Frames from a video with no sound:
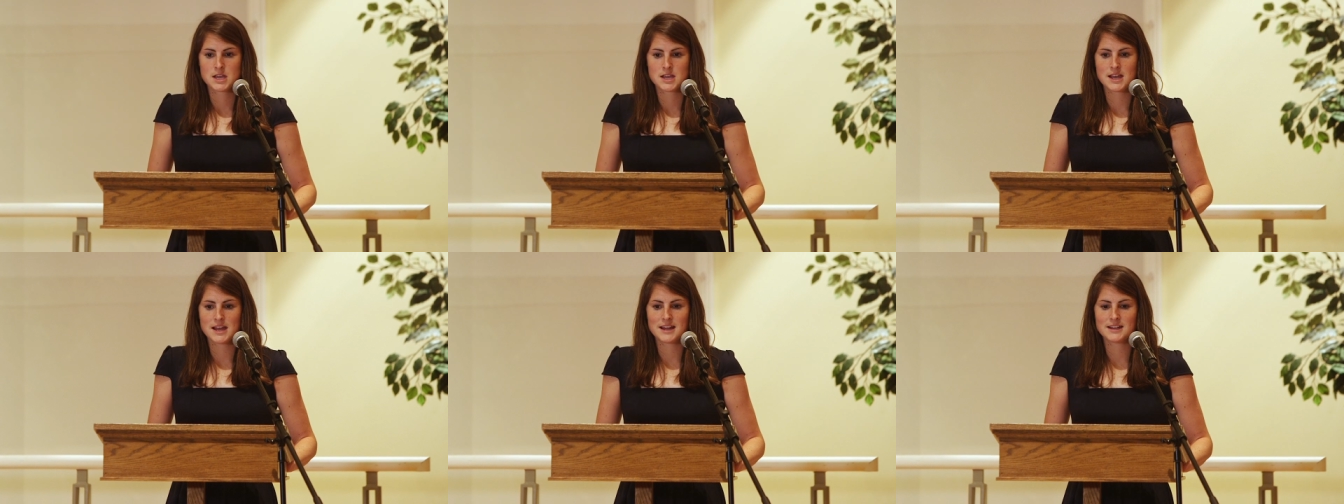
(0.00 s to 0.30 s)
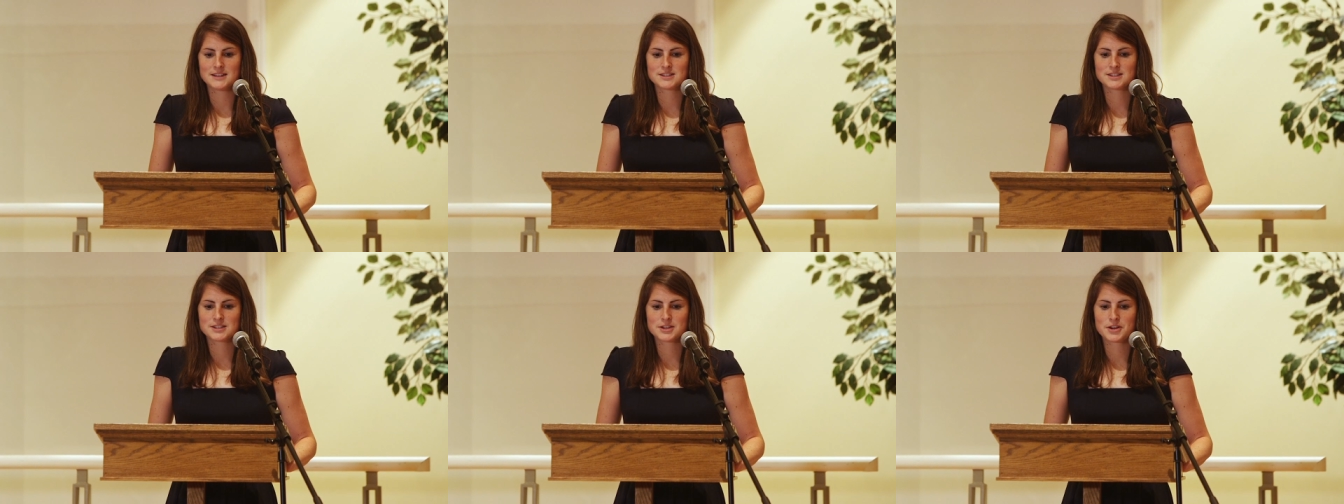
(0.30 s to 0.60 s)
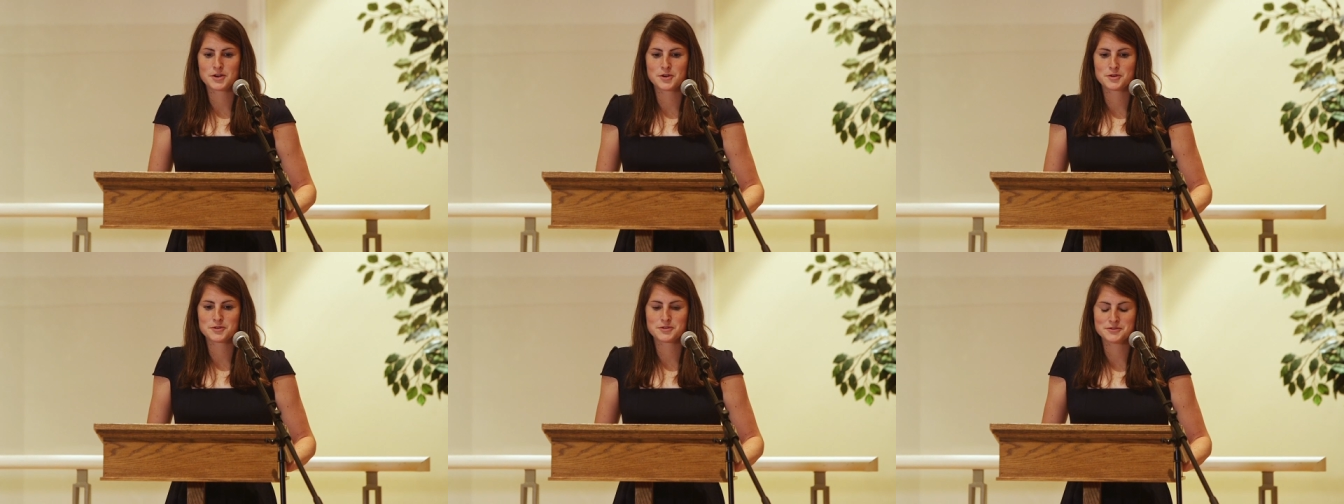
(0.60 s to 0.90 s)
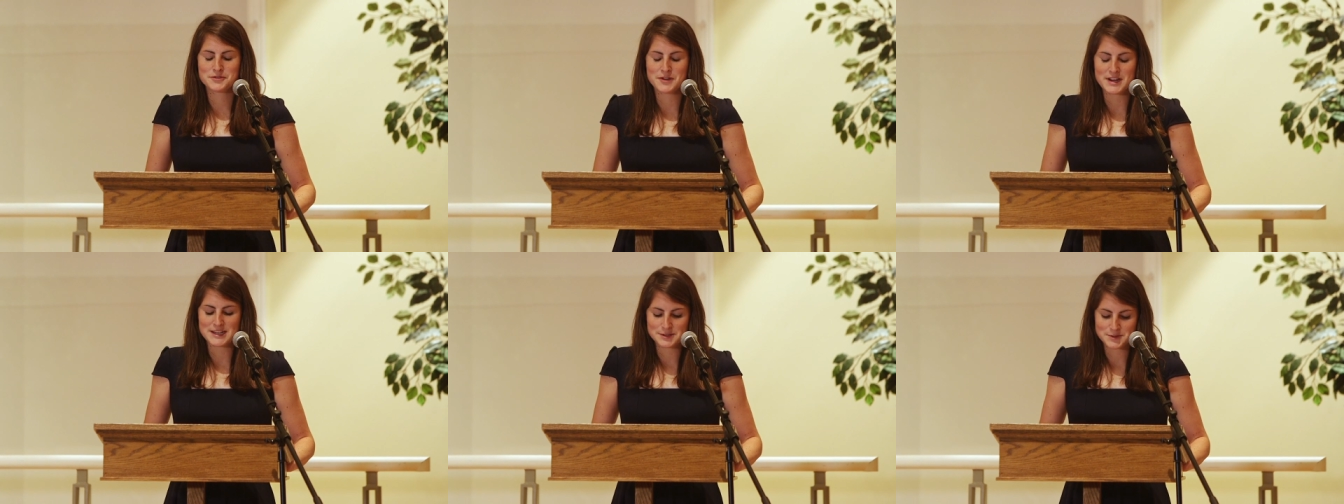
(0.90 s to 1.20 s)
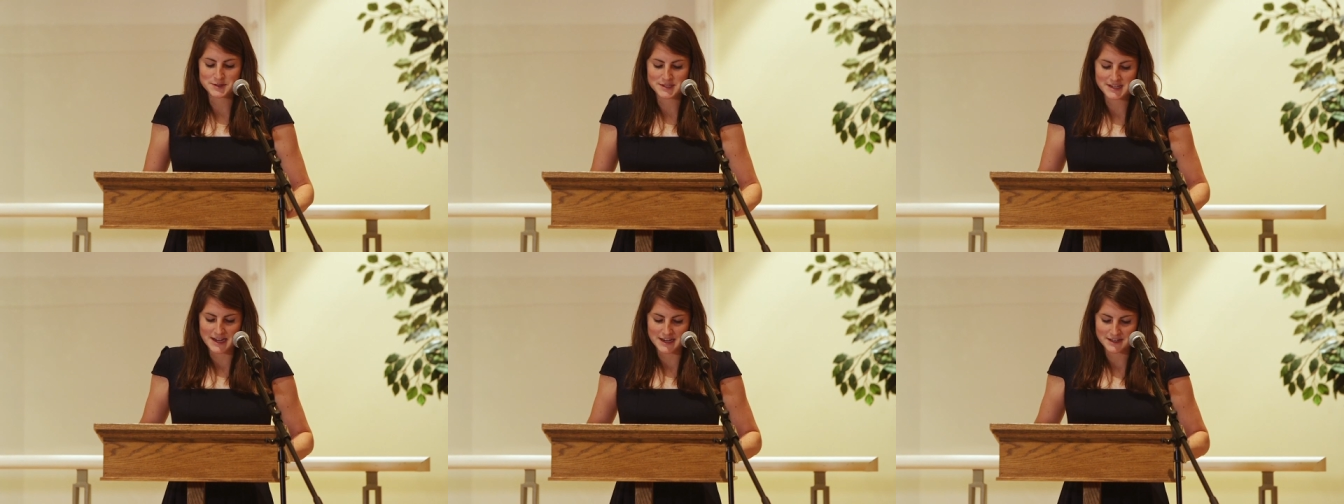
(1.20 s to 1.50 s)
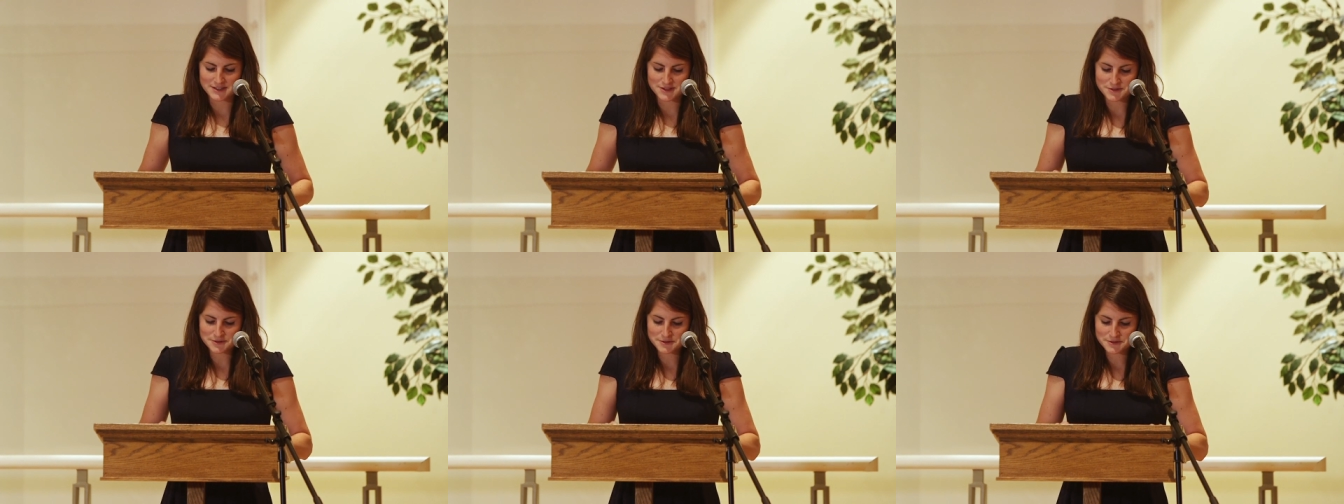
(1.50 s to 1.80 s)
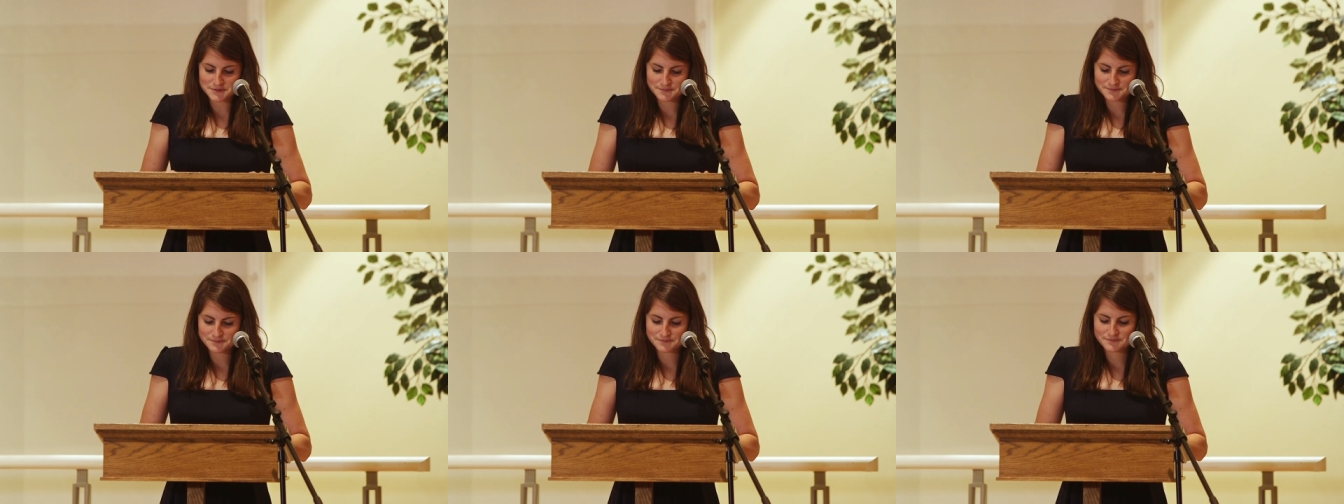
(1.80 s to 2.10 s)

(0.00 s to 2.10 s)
And so the race was canceled.